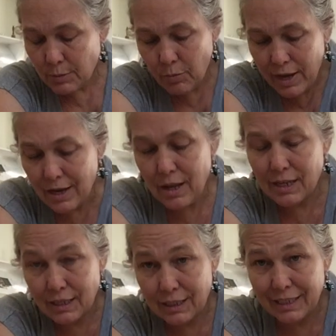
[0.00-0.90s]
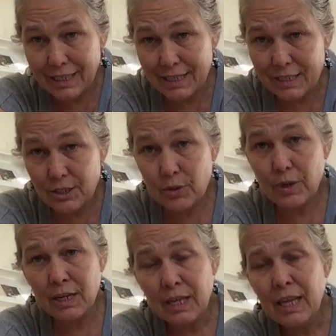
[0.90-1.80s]
some weight on it, lean into
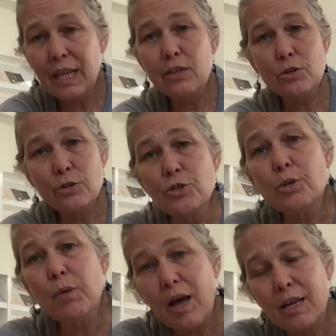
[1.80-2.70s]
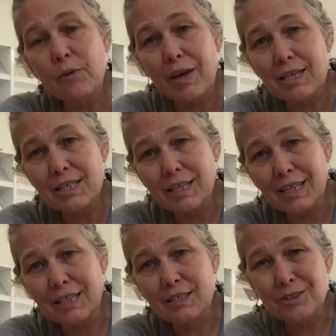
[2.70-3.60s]
it, and use your body weight to
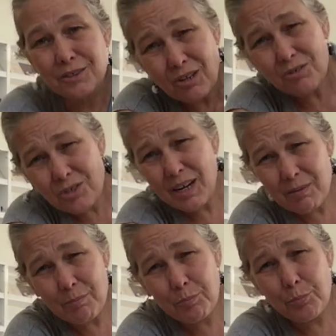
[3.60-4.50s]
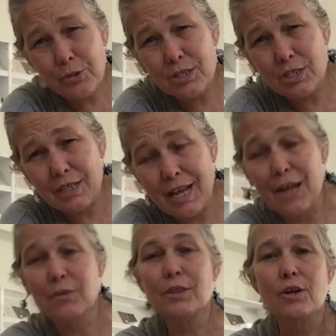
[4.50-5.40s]
lean into it. Don't try to push it
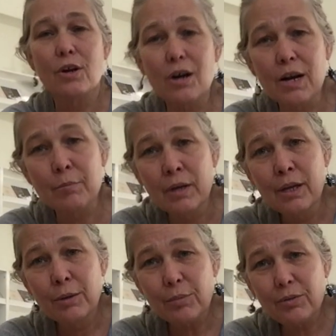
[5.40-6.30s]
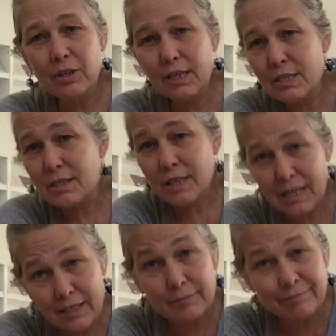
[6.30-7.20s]
down with your arm, but really just
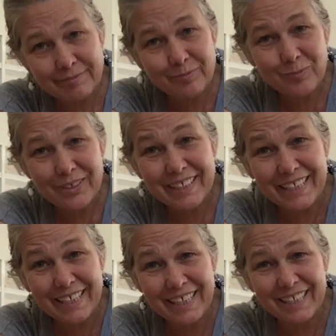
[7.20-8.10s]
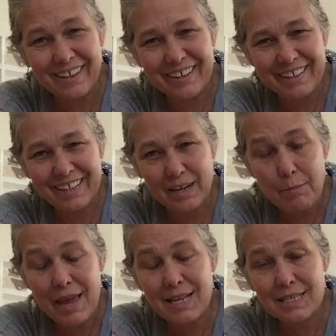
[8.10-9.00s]
kind of lean on it, and
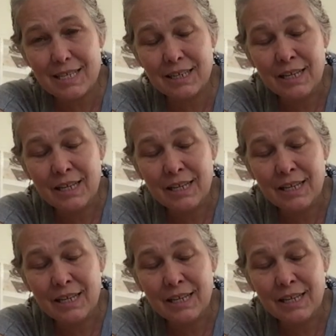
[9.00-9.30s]
it makes